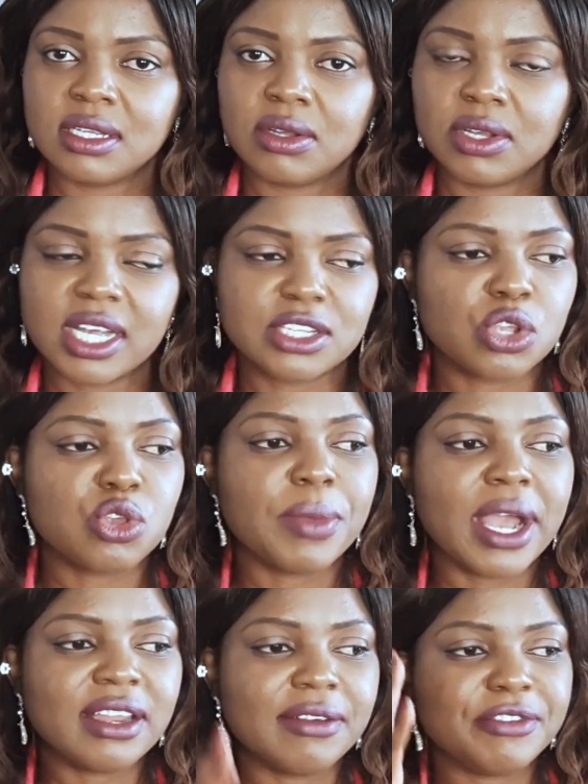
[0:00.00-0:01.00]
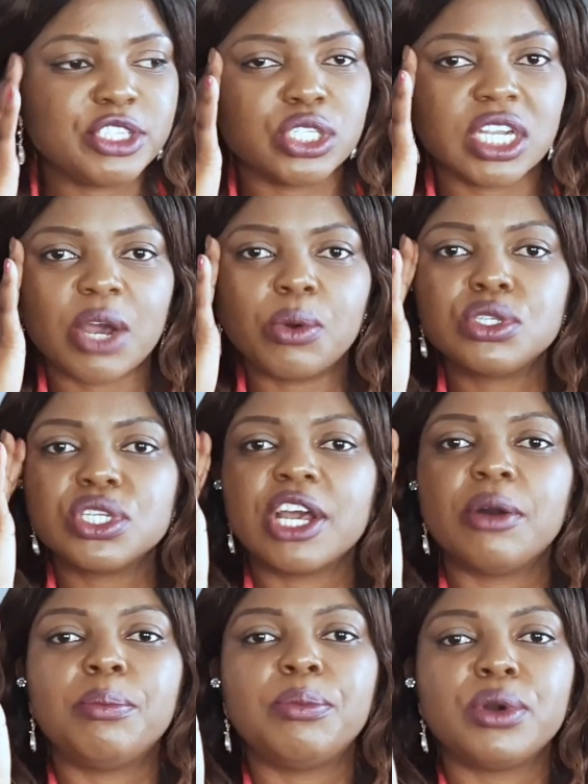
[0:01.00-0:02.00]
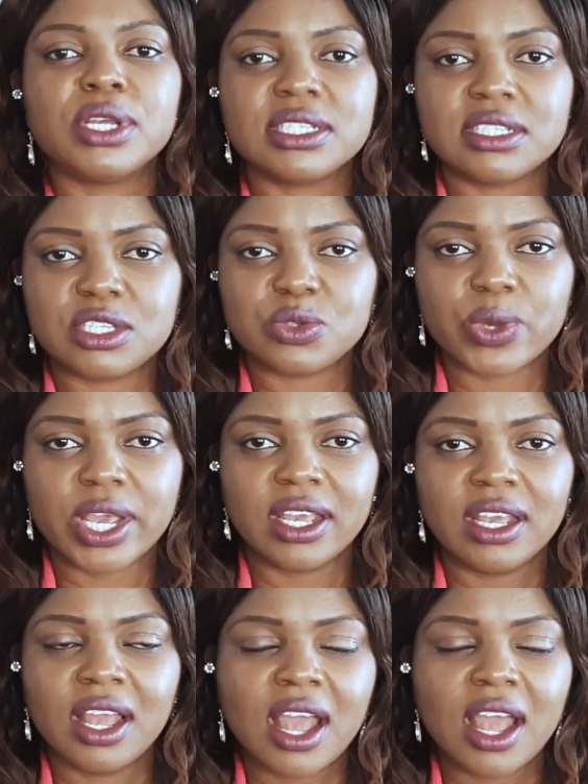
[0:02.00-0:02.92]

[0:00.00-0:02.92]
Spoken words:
Okay, so you might envision that I want to help boys this way,